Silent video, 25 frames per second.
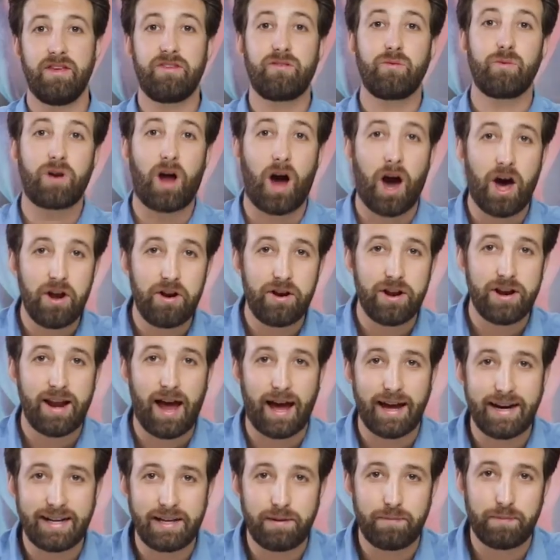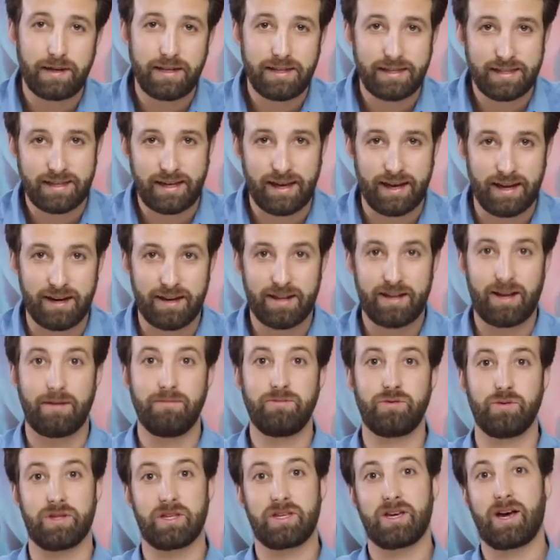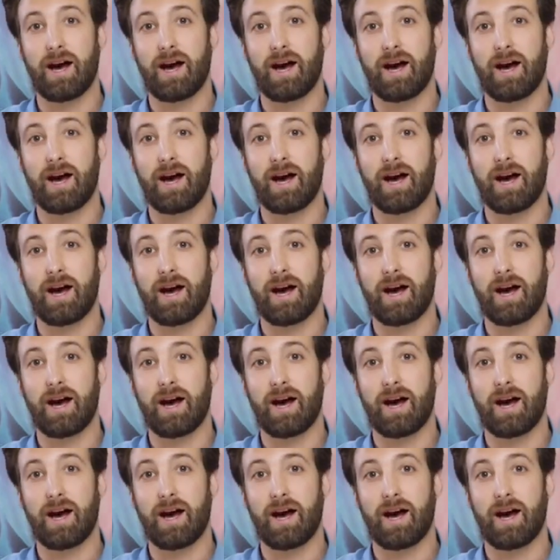This 190-piece kit comes with